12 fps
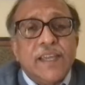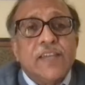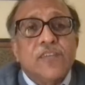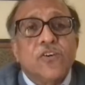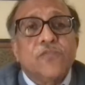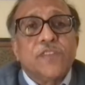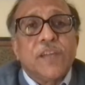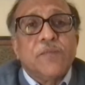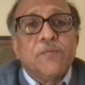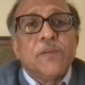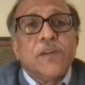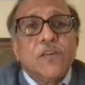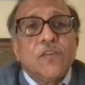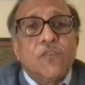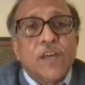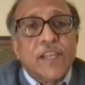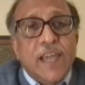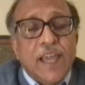8 of them
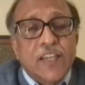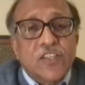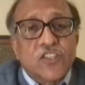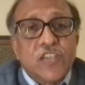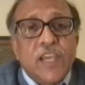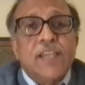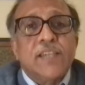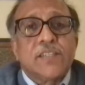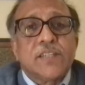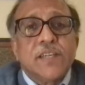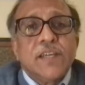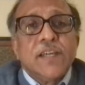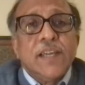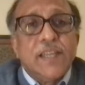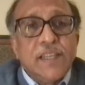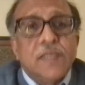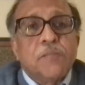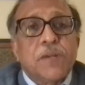were exchanged
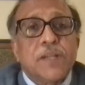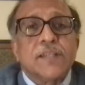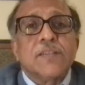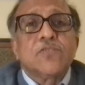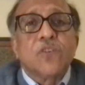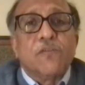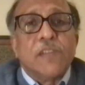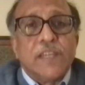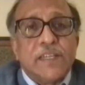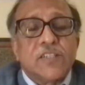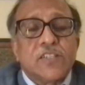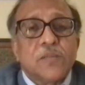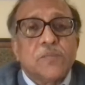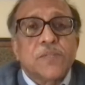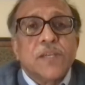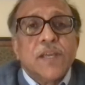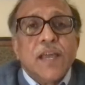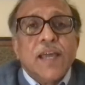in the presence of
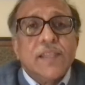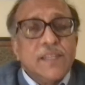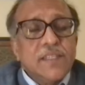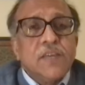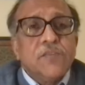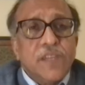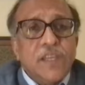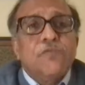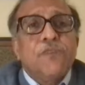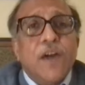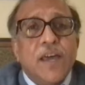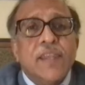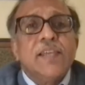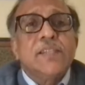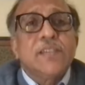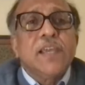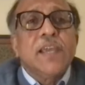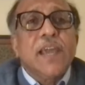leaderships. And these are very
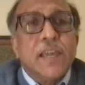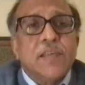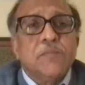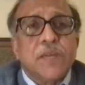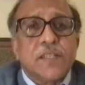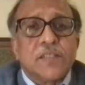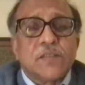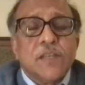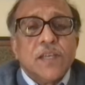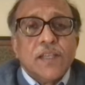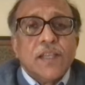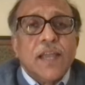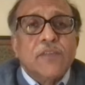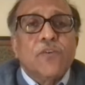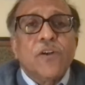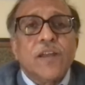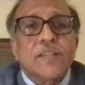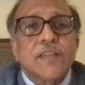far-reaching agreements. Like,
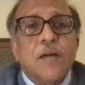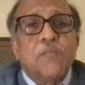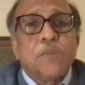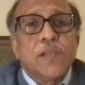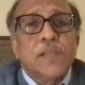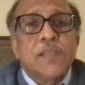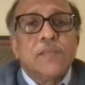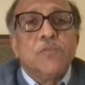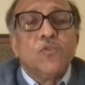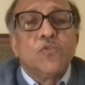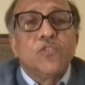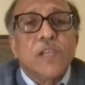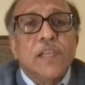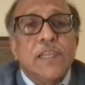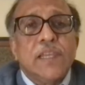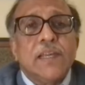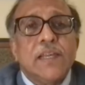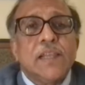for example, the Mutual
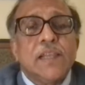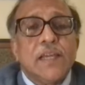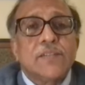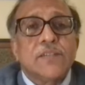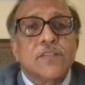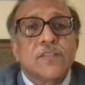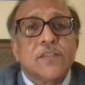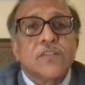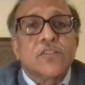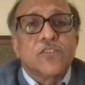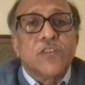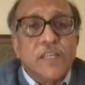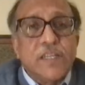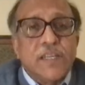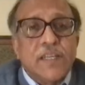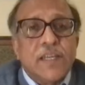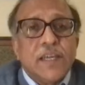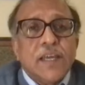Legal Assistance
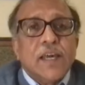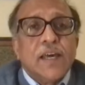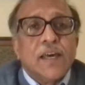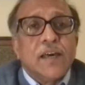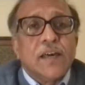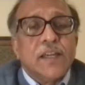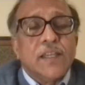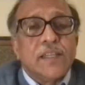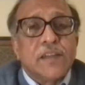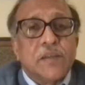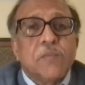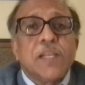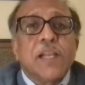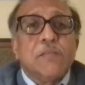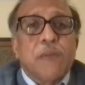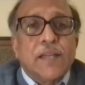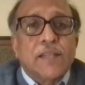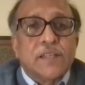Treaty in criminal
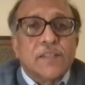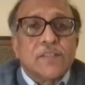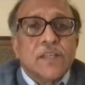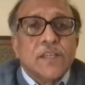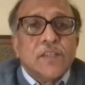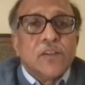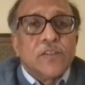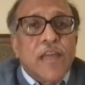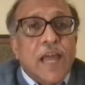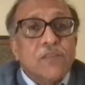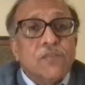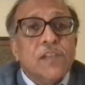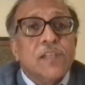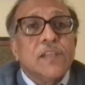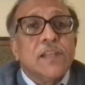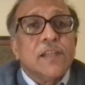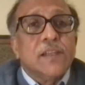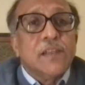matters. Now, that
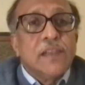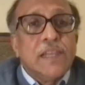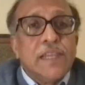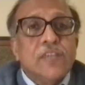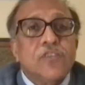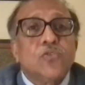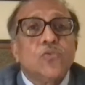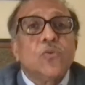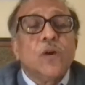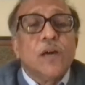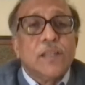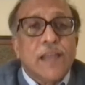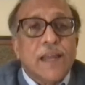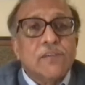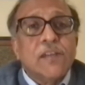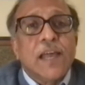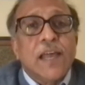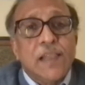will lead to, that
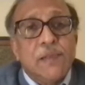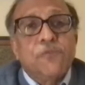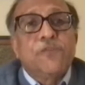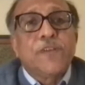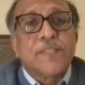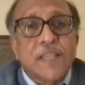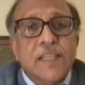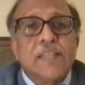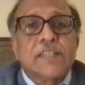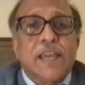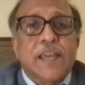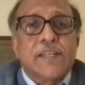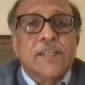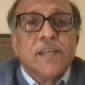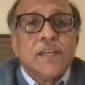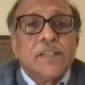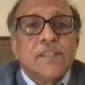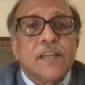will help facilitate
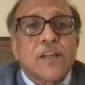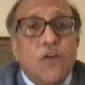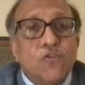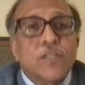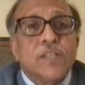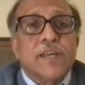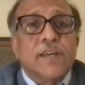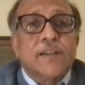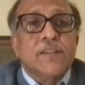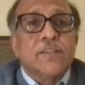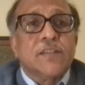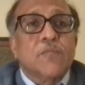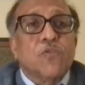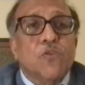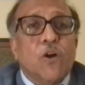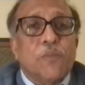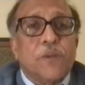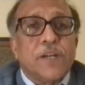the counter-terrorism
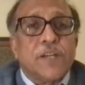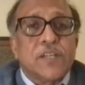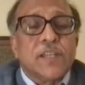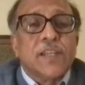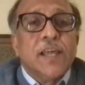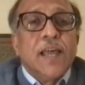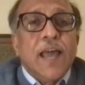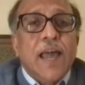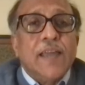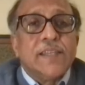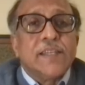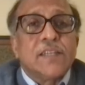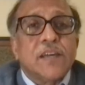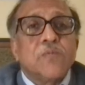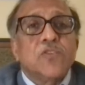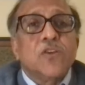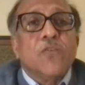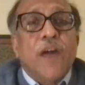cooperation and in
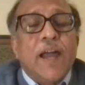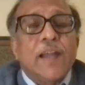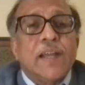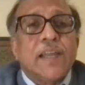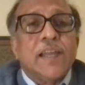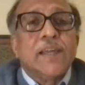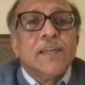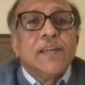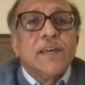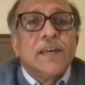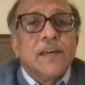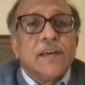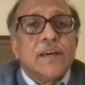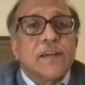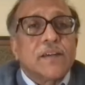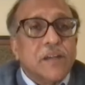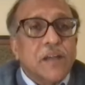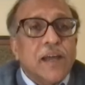terms of handling
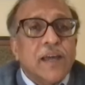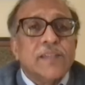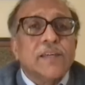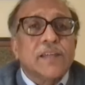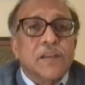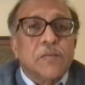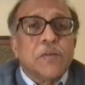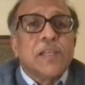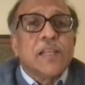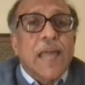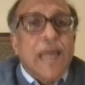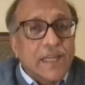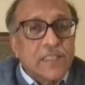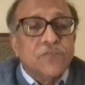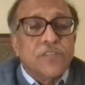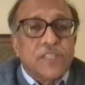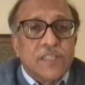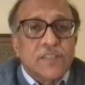other criminal
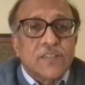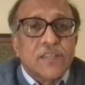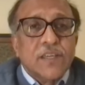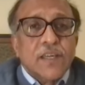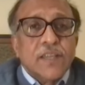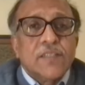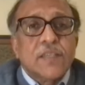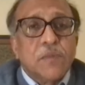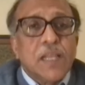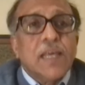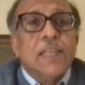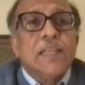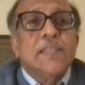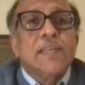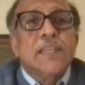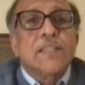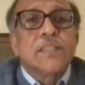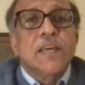activities. Similarly,
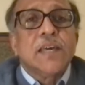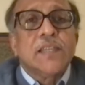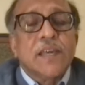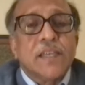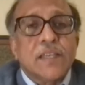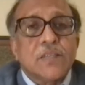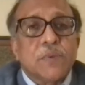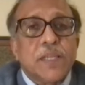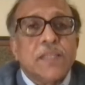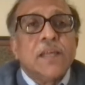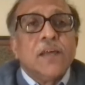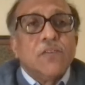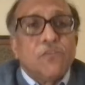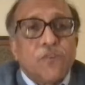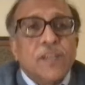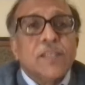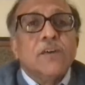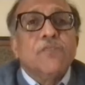there has been
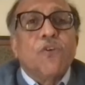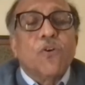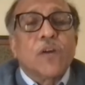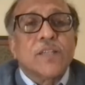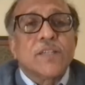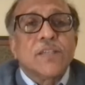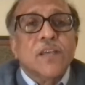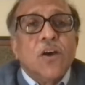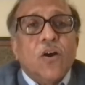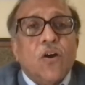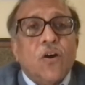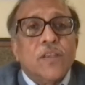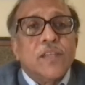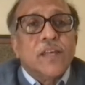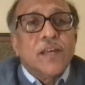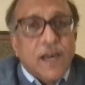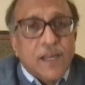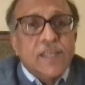further focus on
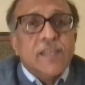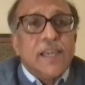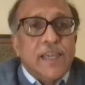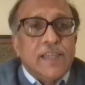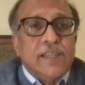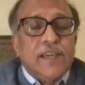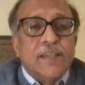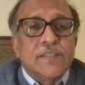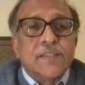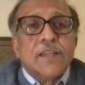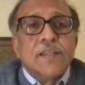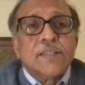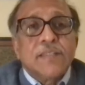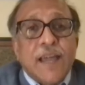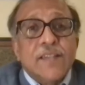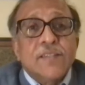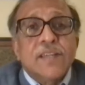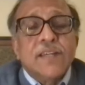other areas.
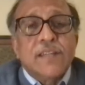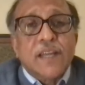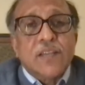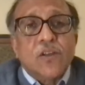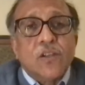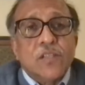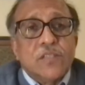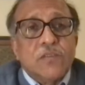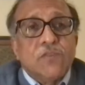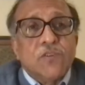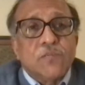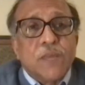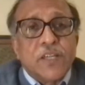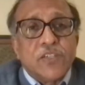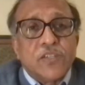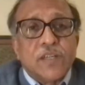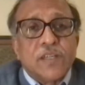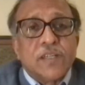Science and technology was
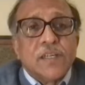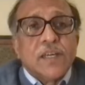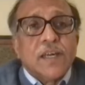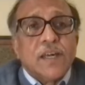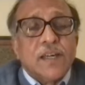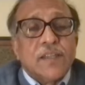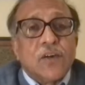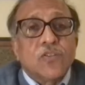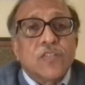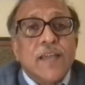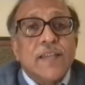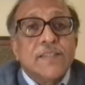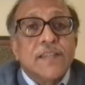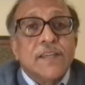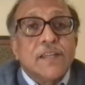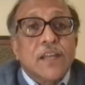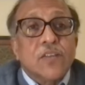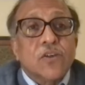mentioned. Now, science
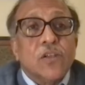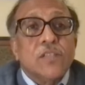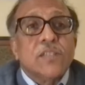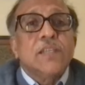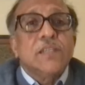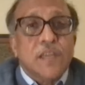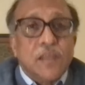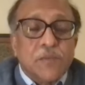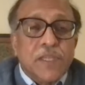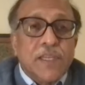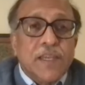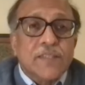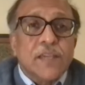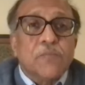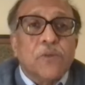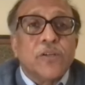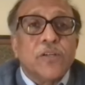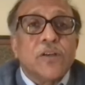and technology, Germany, as I
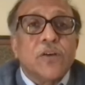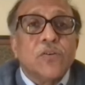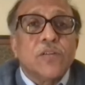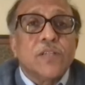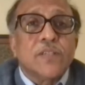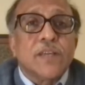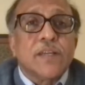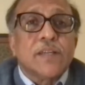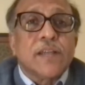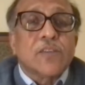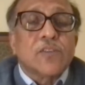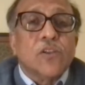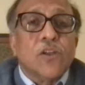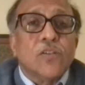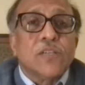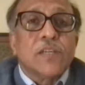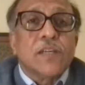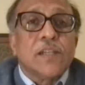pointed out, is a
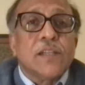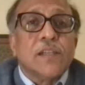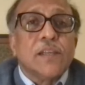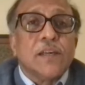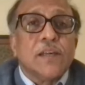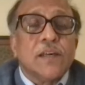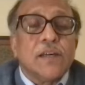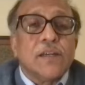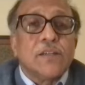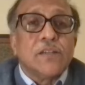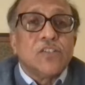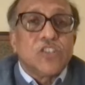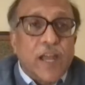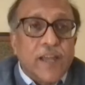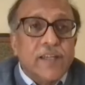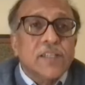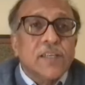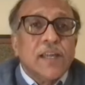technological
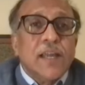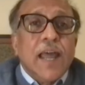giant.